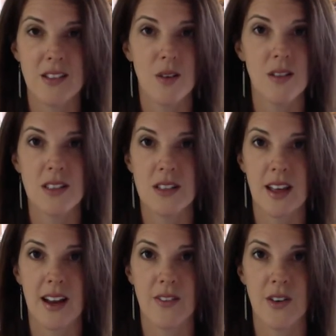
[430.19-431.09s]
Totally do
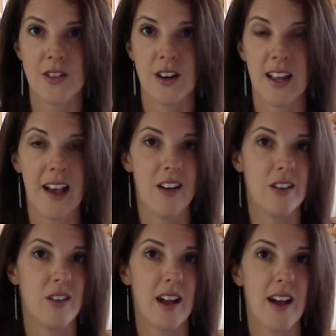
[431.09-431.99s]
that if you're starting out
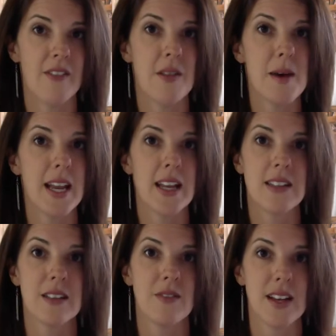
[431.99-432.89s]
and you don't have the money
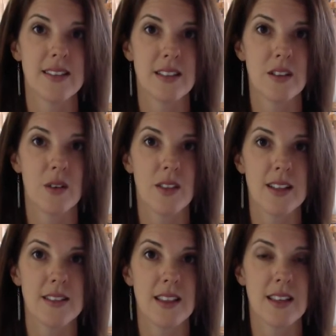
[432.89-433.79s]
to invest in little
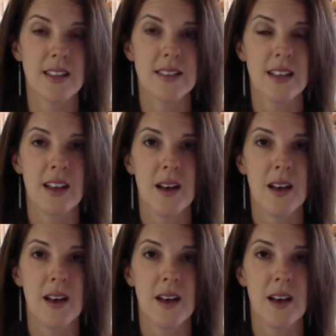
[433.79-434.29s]
things like this,